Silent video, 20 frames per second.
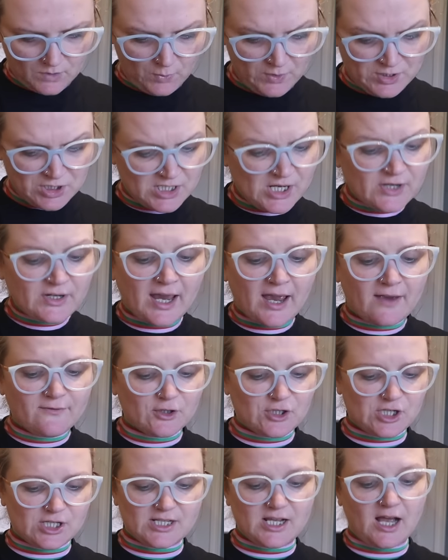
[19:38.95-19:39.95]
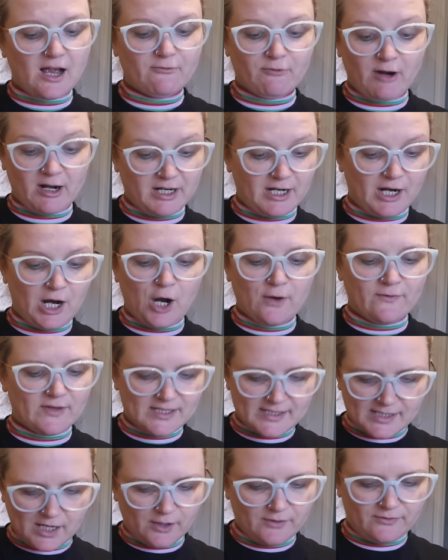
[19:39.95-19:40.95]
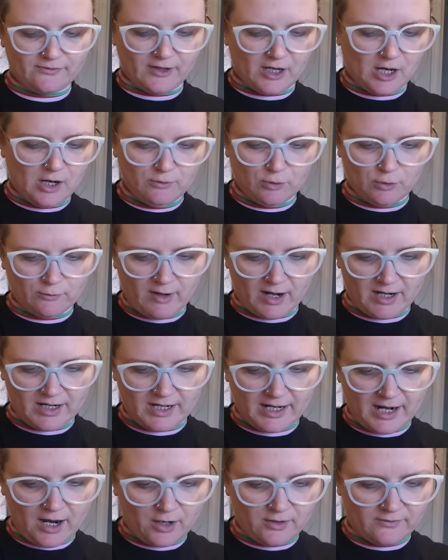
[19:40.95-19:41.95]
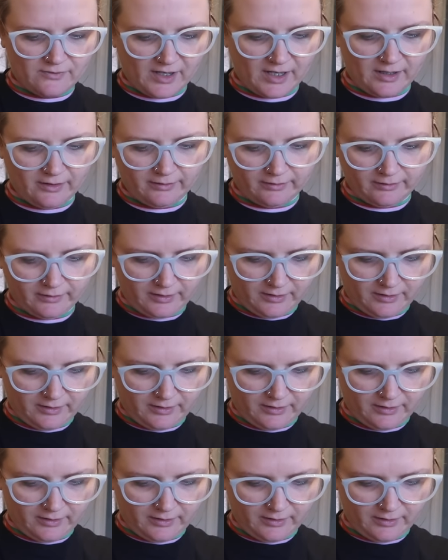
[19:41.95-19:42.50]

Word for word: which is okay if you're just like running it over the sofa or running it over